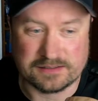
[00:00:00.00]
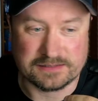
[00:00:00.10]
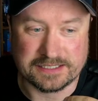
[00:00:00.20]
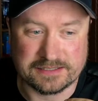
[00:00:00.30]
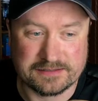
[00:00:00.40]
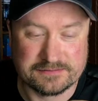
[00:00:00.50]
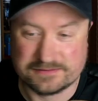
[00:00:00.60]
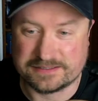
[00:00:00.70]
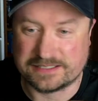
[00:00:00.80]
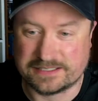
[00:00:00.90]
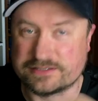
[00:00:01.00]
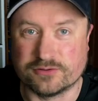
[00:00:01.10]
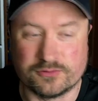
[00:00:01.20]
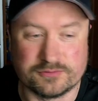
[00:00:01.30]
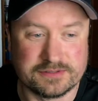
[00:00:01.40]
link to get to your
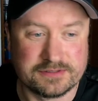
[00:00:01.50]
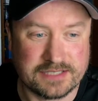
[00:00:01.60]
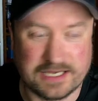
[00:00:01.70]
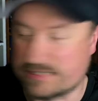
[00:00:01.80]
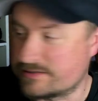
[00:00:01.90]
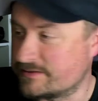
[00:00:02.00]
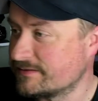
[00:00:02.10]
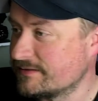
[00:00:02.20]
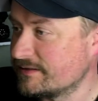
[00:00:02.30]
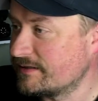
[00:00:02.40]
owned caches.